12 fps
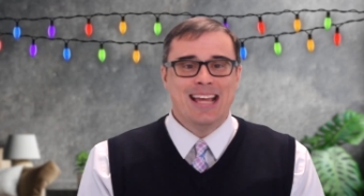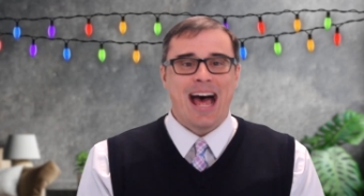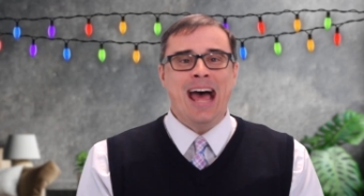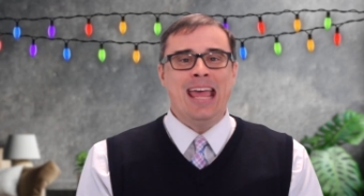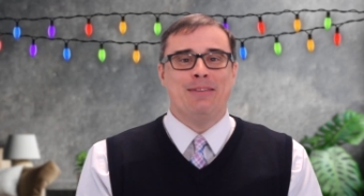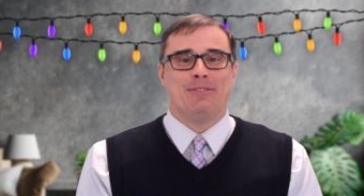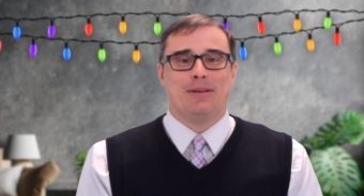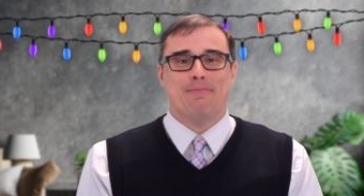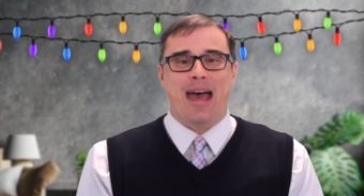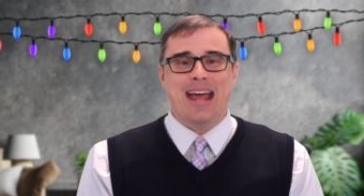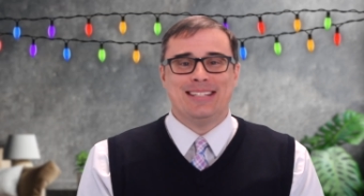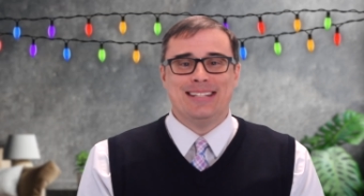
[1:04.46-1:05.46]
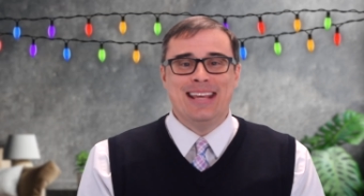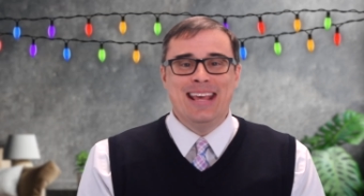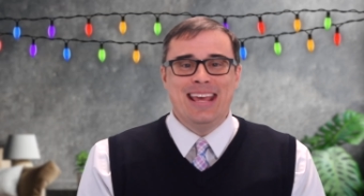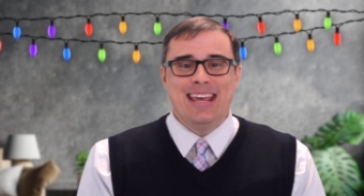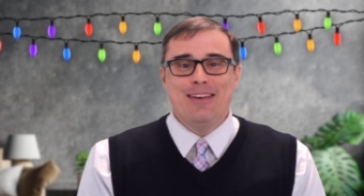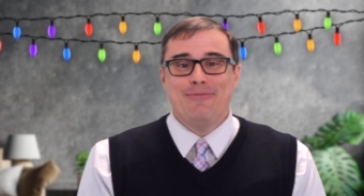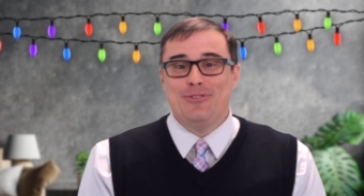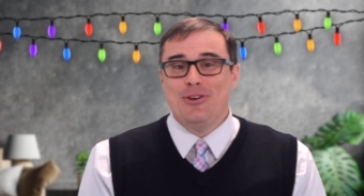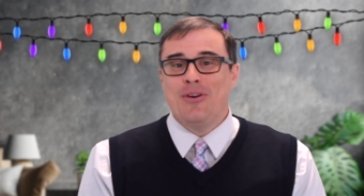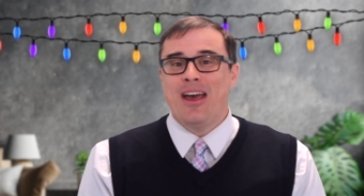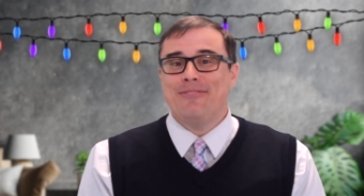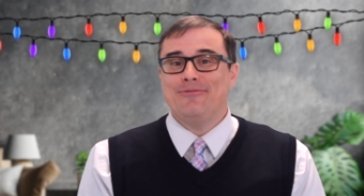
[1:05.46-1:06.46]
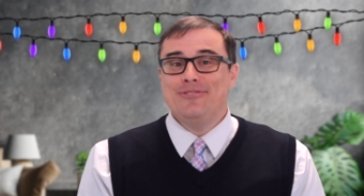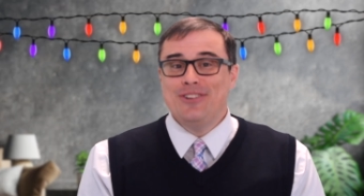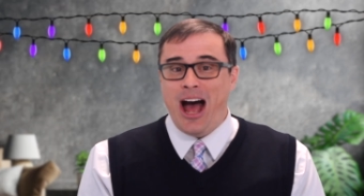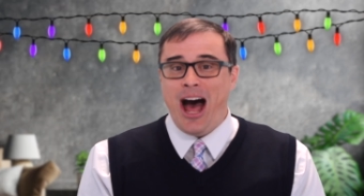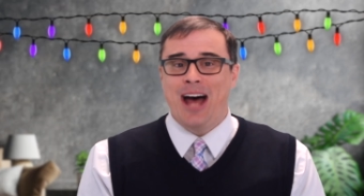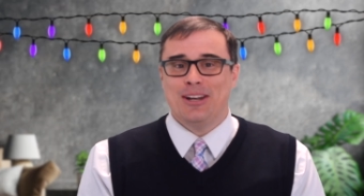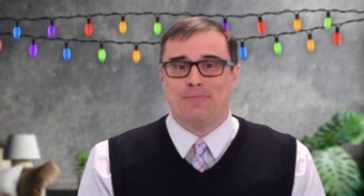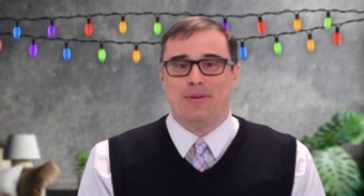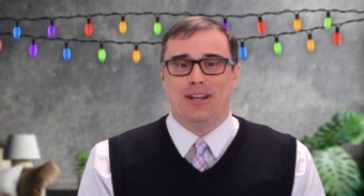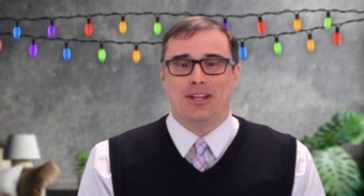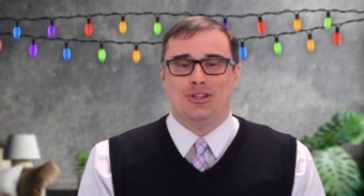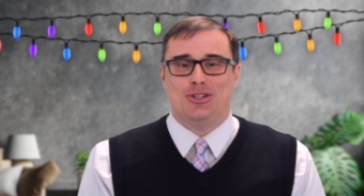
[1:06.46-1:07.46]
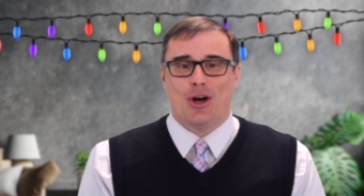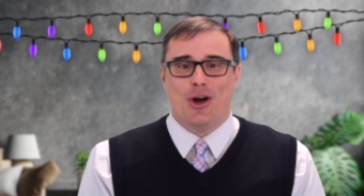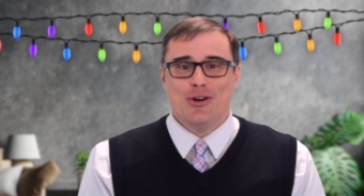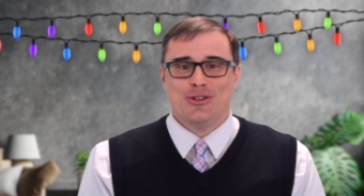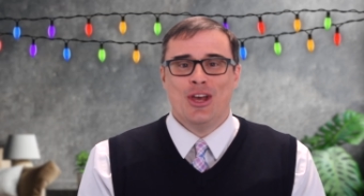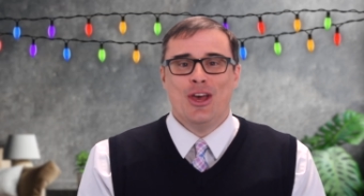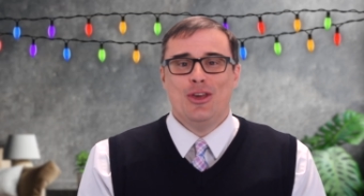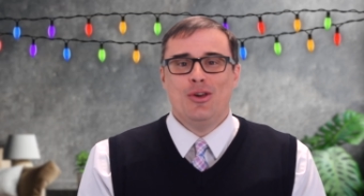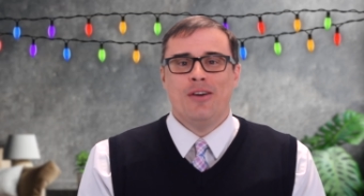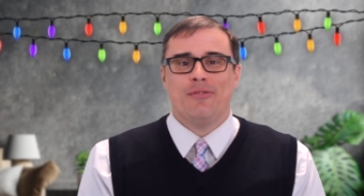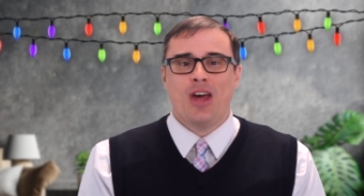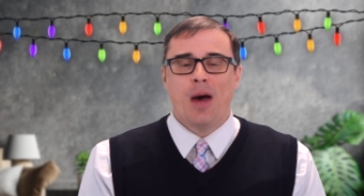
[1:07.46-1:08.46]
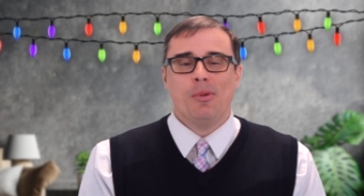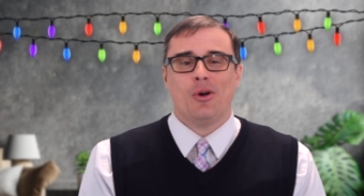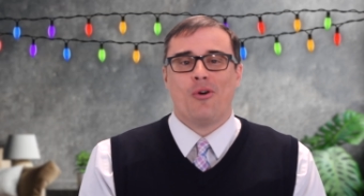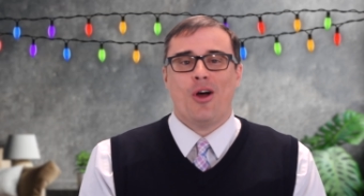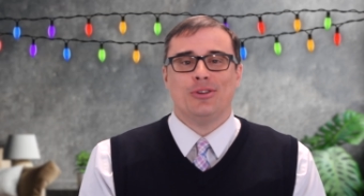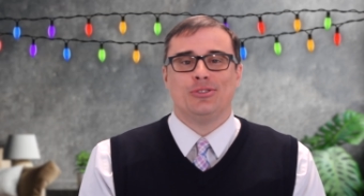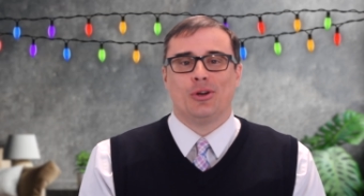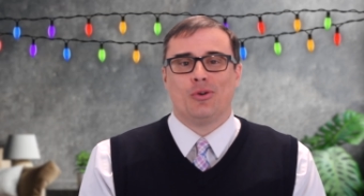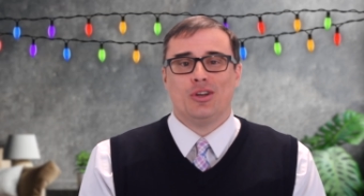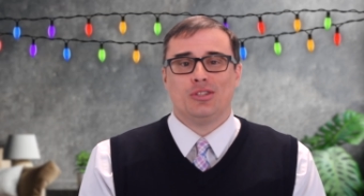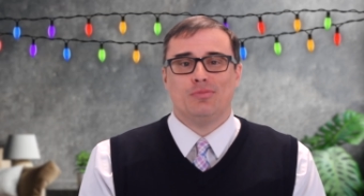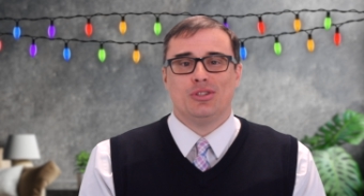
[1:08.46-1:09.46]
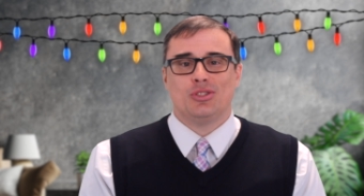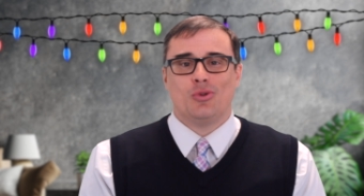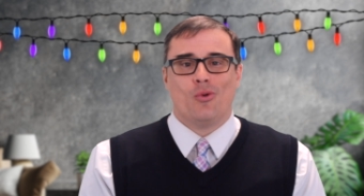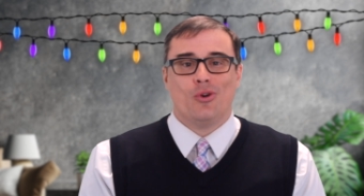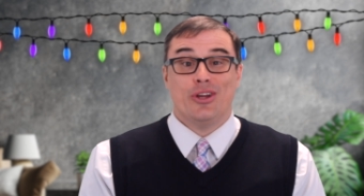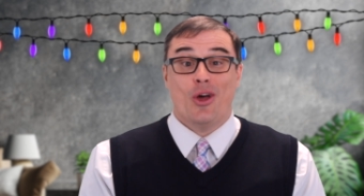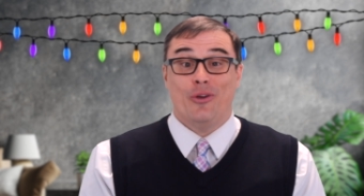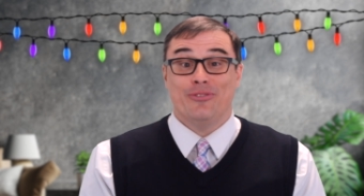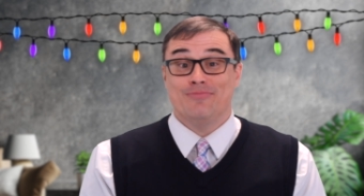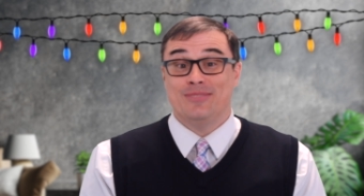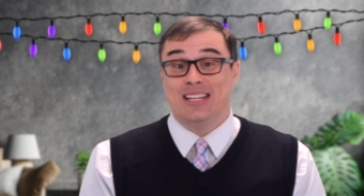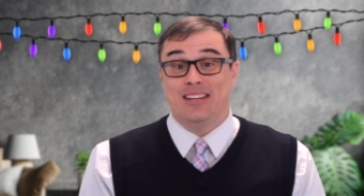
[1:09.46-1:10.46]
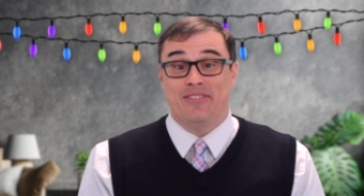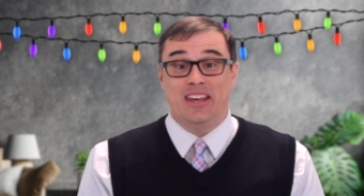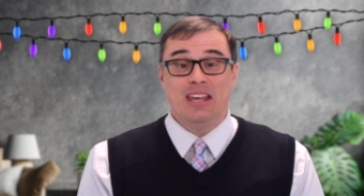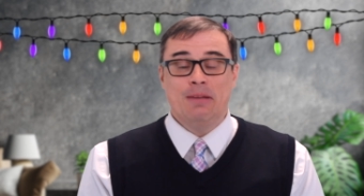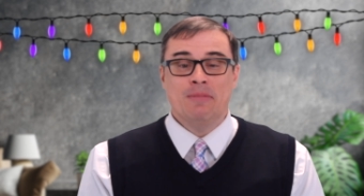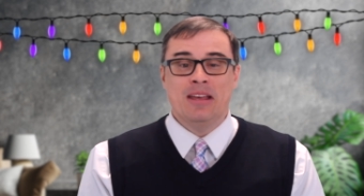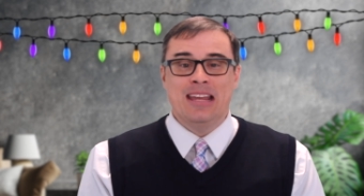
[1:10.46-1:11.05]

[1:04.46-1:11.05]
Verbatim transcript: I even imagine if you have not been in church, you have come across the Christmas story on TV,